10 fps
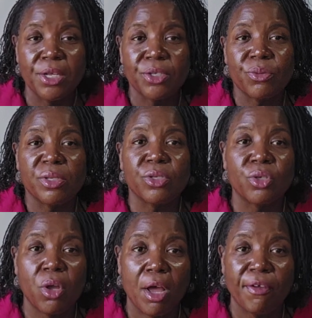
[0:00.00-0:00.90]
so it's
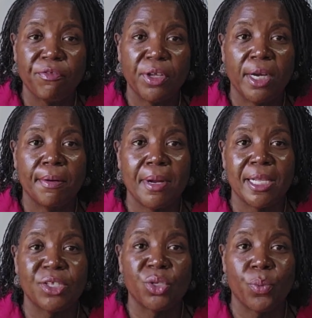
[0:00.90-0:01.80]
soft and I'm
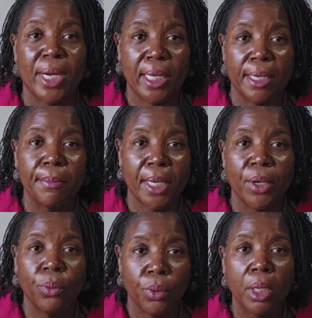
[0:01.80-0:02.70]
not sweating in my
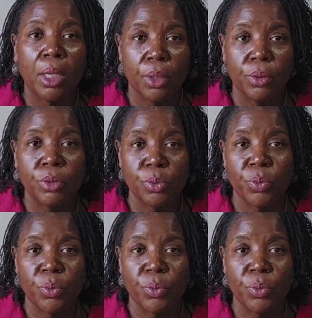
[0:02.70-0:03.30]
own clothes